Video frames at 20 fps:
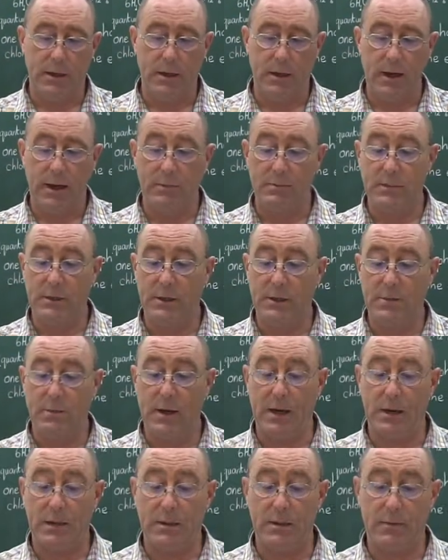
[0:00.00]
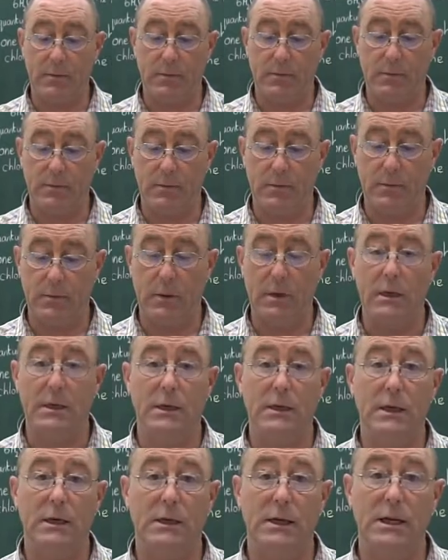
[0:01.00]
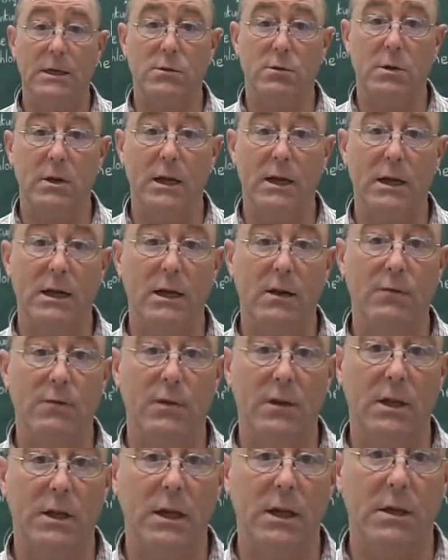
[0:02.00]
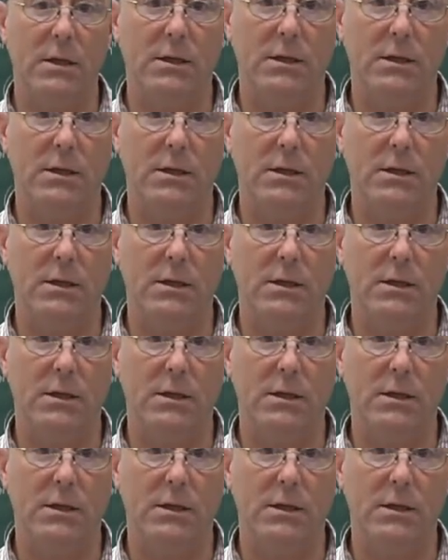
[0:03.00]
empty space. And that's what I need for the Earth